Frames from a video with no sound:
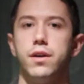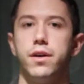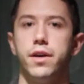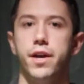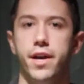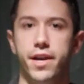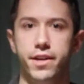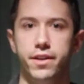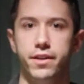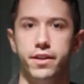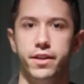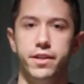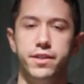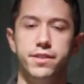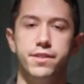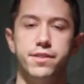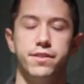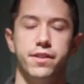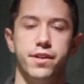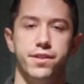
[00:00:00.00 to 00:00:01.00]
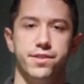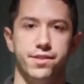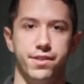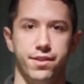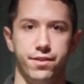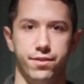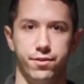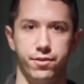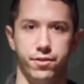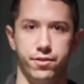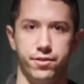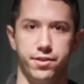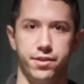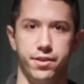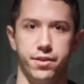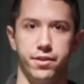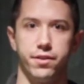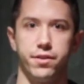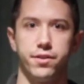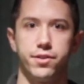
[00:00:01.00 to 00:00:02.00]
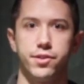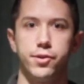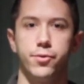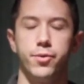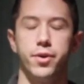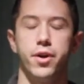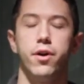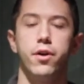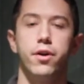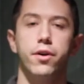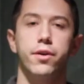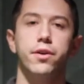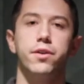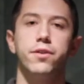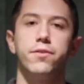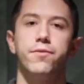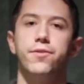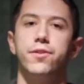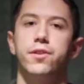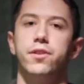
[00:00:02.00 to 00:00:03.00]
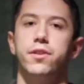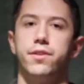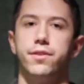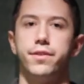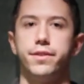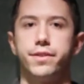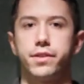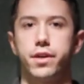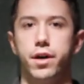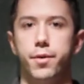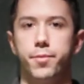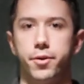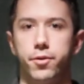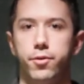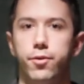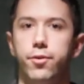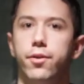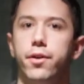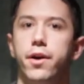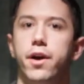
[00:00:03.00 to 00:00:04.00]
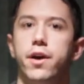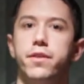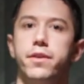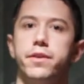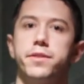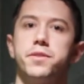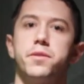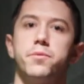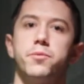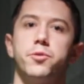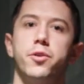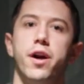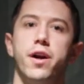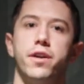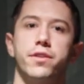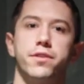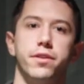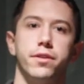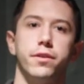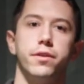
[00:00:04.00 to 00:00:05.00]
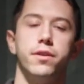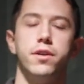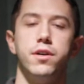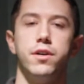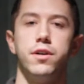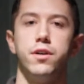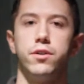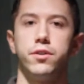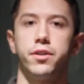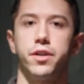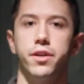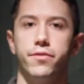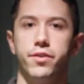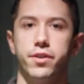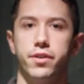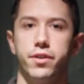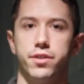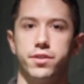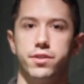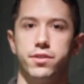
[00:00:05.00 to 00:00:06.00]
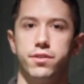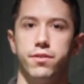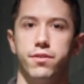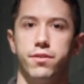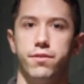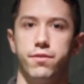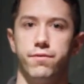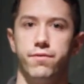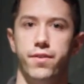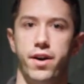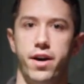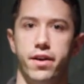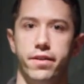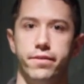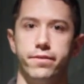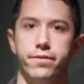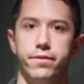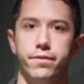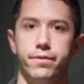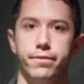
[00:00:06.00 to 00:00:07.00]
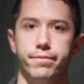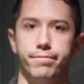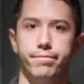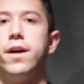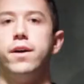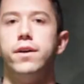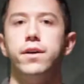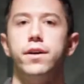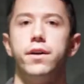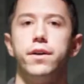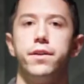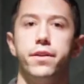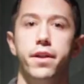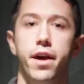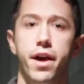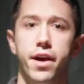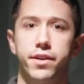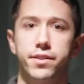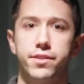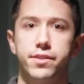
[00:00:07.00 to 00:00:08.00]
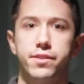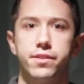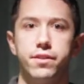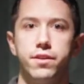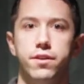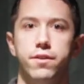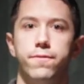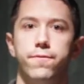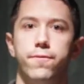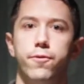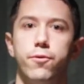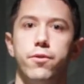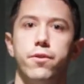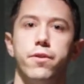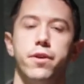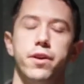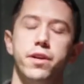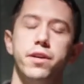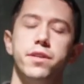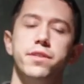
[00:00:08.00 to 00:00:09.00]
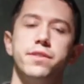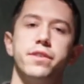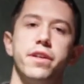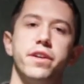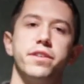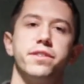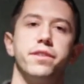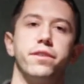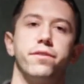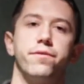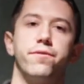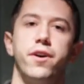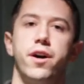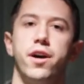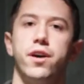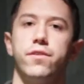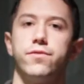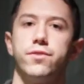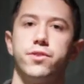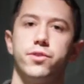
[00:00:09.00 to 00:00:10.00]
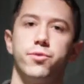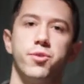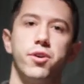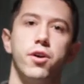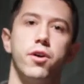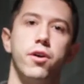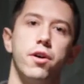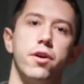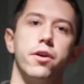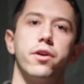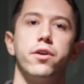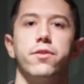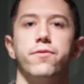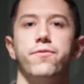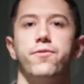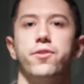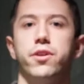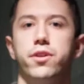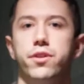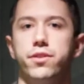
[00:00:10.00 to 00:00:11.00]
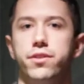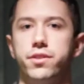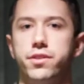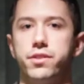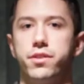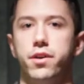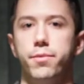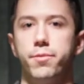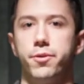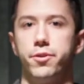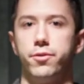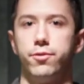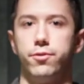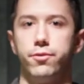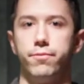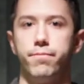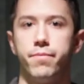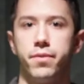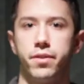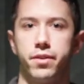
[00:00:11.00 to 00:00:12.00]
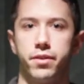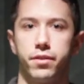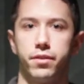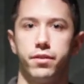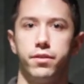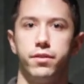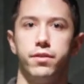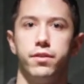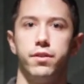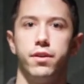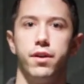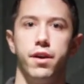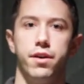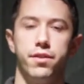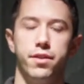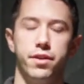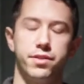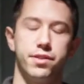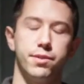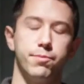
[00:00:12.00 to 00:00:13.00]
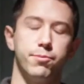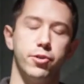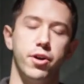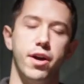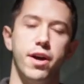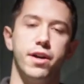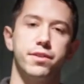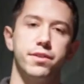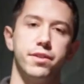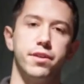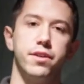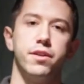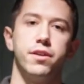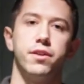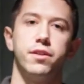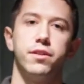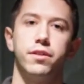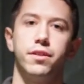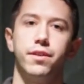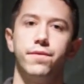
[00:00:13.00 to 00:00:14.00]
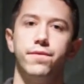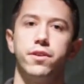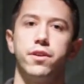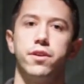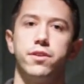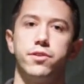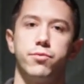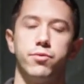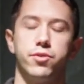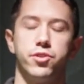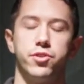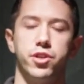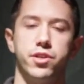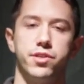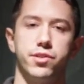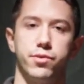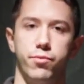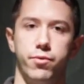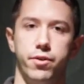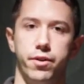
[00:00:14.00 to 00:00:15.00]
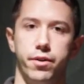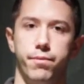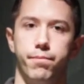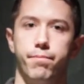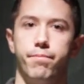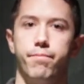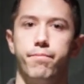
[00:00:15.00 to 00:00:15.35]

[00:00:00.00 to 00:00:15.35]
8 is less than 13, so we are going to fill in this cubby hole and then subtract it, giving us 5. Next, 4 is less than 5, so we are going to fill in this cubby hole, and then subtract it, leaving us with just 1.